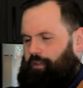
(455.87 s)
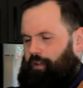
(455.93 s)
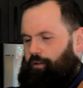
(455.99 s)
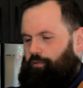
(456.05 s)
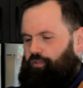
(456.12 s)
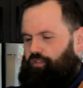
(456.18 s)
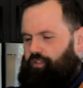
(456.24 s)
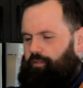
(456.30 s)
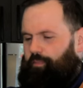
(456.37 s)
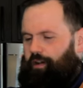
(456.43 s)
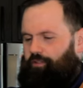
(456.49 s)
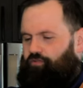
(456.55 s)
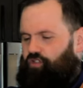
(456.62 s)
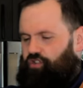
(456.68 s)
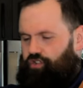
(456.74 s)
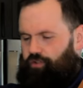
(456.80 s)
wasn't
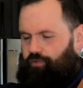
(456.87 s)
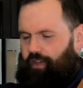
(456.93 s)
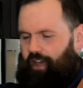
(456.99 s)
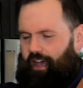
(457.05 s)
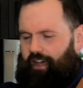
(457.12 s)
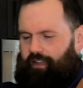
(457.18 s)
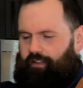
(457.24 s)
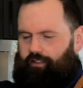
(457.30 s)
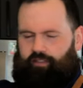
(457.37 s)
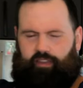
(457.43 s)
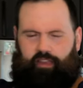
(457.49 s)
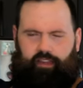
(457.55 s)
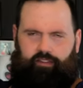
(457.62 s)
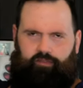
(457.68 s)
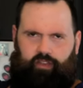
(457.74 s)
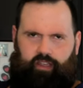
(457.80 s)
about to do that
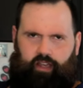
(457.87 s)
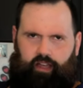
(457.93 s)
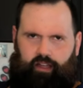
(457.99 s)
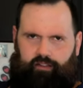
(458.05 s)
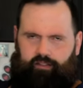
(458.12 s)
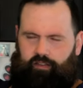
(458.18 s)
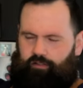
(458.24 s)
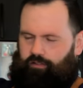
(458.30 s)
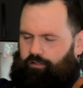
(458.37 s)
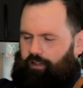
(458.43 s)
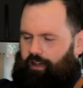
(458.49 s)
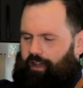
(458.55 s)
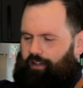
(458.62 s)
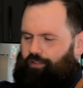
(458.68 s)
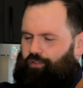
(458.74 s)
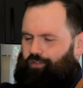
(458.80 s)
inside of a cocktail glass.